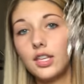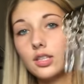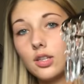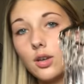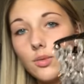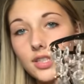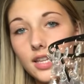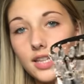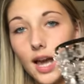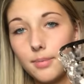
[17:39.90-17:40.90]
this was
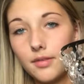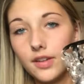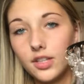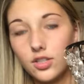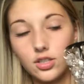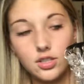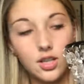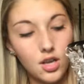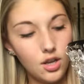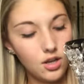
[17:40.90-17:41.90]
on top of it just
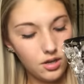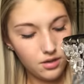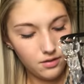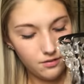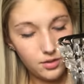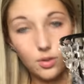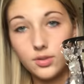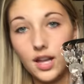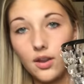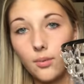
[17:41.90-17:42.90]
so it
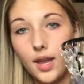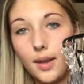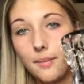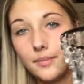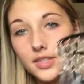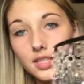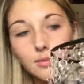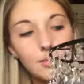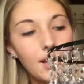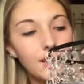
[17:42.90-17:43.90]
was out of the way. This is
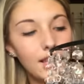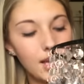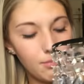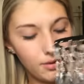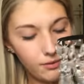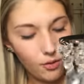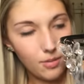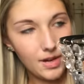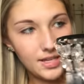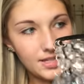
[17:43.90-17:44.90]
gonna be my lamp for
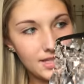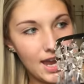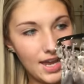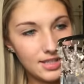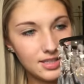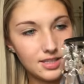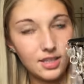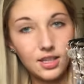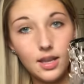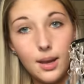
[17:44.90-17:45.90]
my
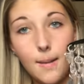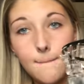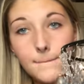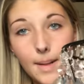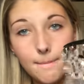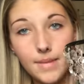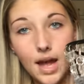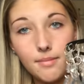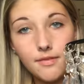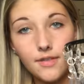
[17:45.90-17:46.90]
desk. My
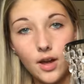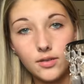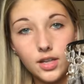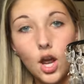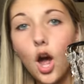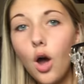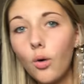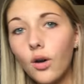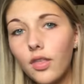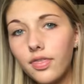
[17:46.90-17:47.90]
mom found it.
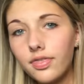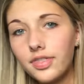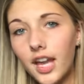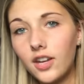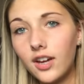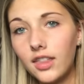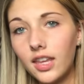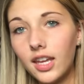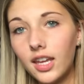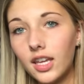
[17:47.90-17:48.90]
Oh, that gray
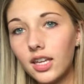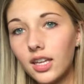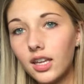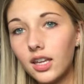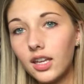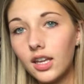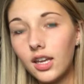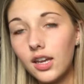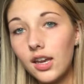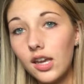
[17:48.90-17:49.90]
thing
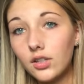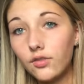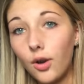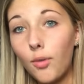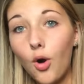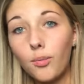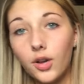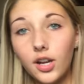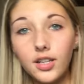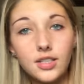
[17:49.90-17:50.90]
is from Home
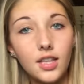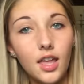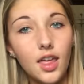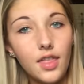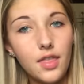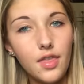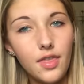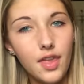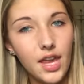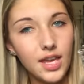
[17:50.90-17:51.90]
Goods.
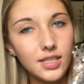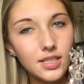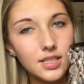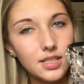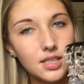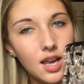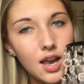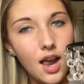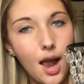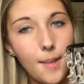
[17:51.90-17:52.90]
This,
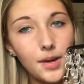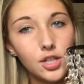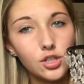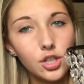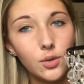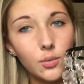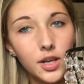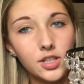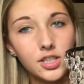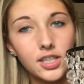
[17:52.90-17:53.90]
I'm not sure
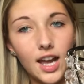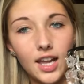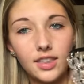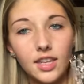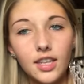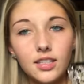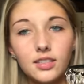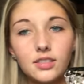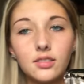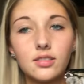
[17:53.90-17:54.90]
where she got this.